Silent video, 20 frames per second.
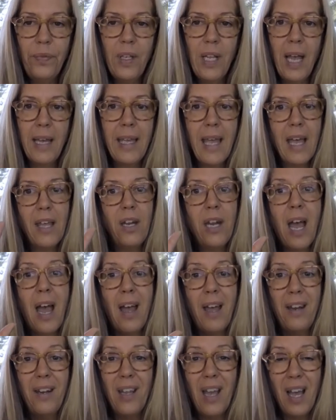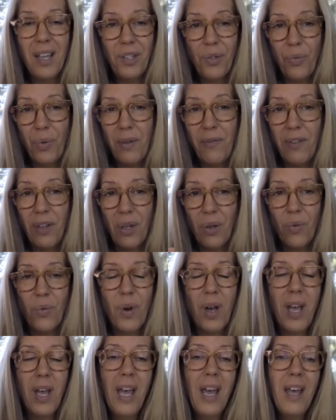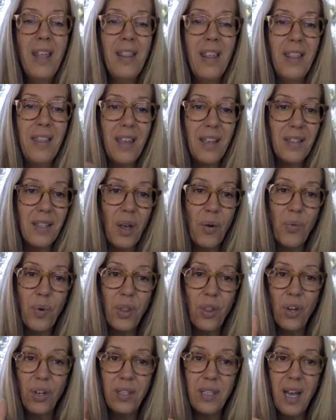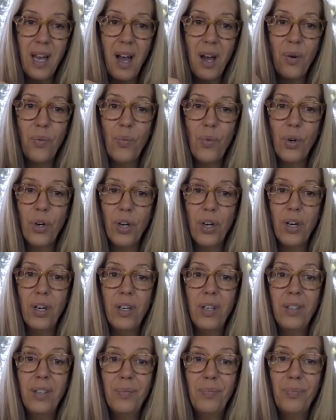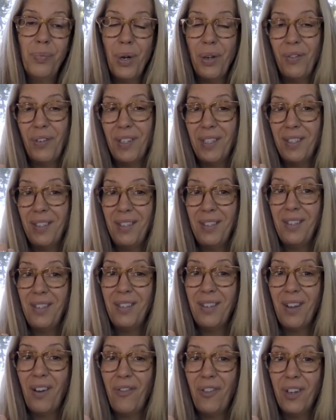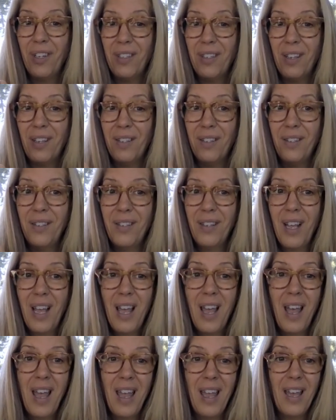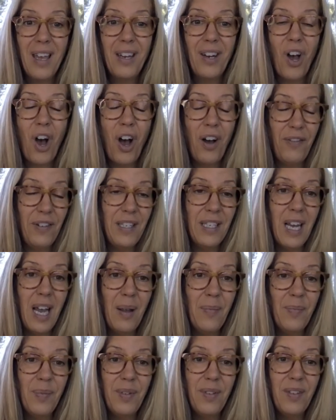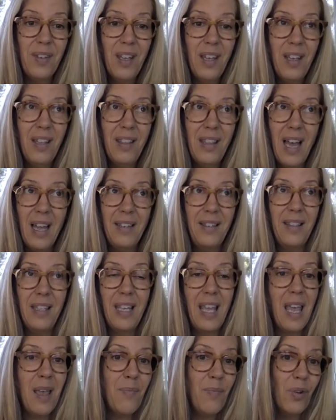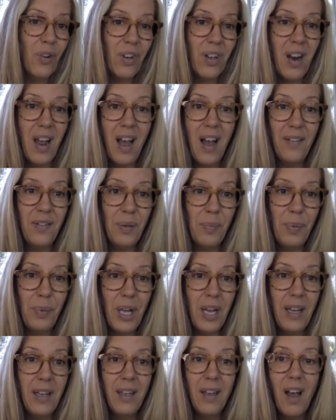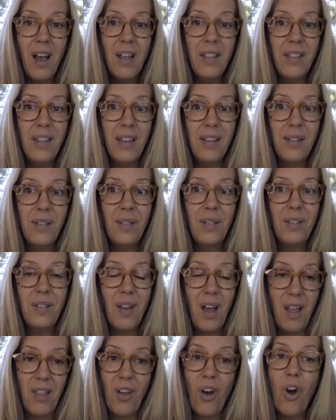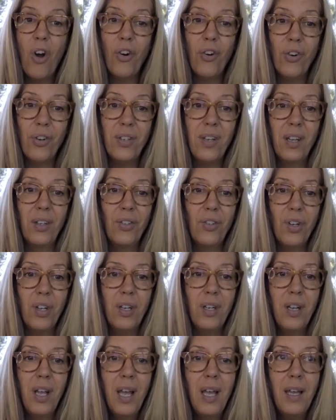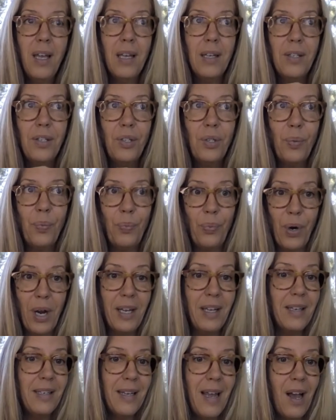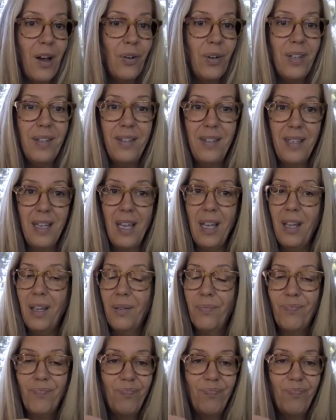Again, and as a review, the things that we looked at were prefixes and suffixes. And oftentimes that's the game you're going to have to play on the harder section, is to break it down and see,